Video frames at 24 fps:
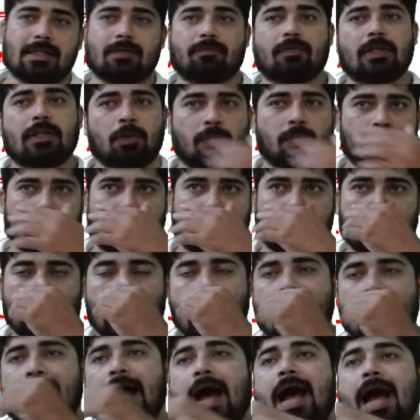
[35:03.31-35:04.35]
We know that
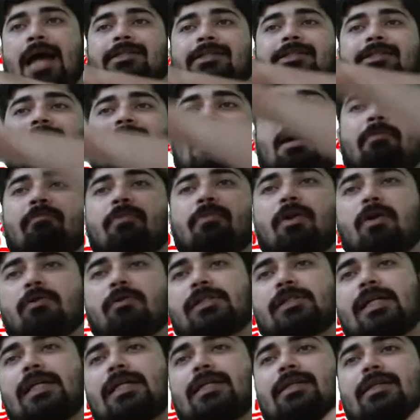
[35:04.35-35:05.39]
as the number of
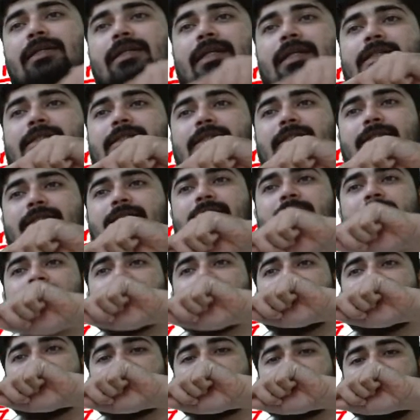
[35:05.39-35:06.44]
shell increases,
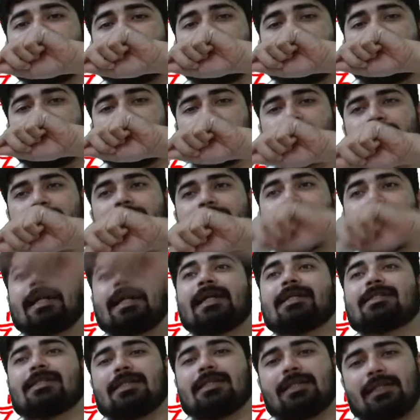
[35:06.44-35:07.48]
the
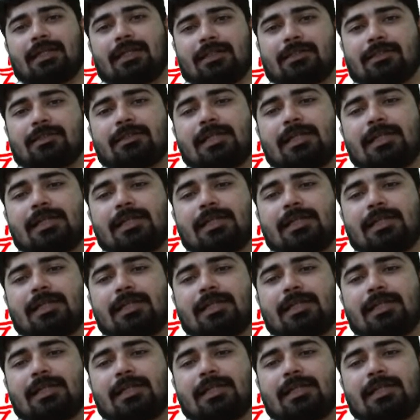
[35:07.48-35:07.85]
radius increases.